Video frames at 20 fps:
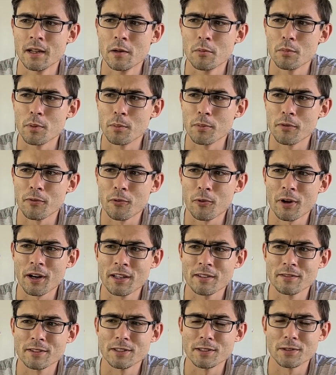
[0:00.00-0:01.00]
But before I
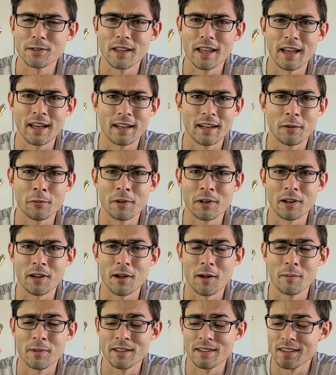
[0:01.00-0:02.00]
even do that, I want to
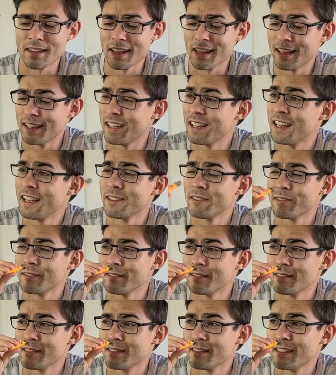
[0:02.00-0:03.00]
comment that
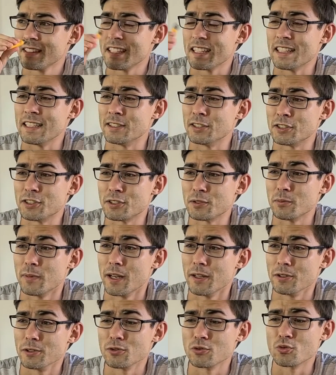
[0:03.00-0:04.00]
it
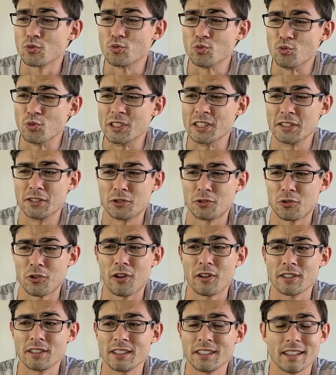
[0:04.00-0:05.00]
smells really
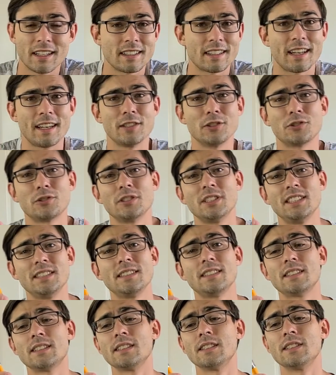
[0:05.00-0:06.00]
strongly like tangerines.